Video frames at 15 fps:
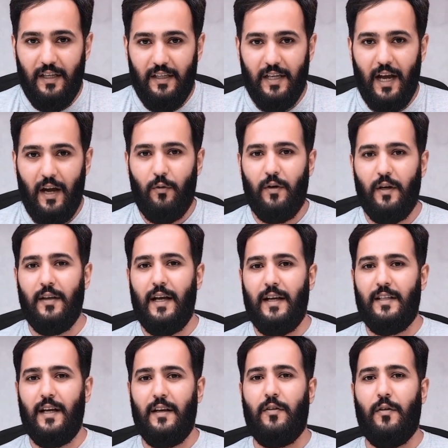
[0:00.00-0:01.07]
Now, let's
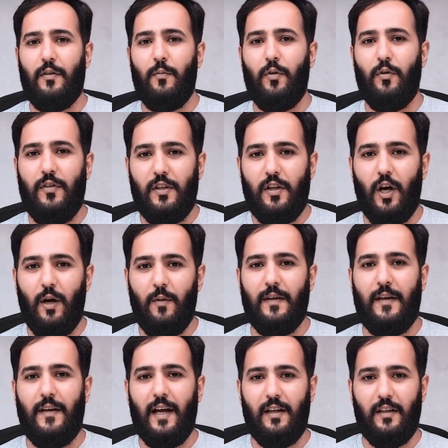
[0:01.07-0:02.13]
answer the most common
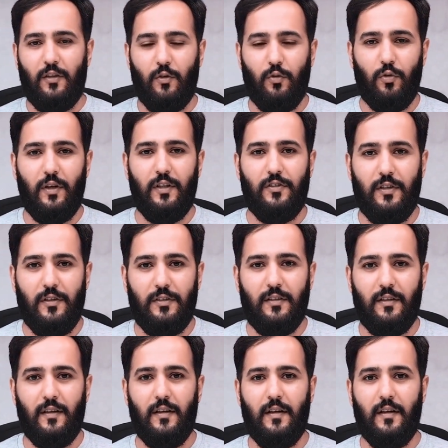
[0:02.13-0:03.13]
technical questions.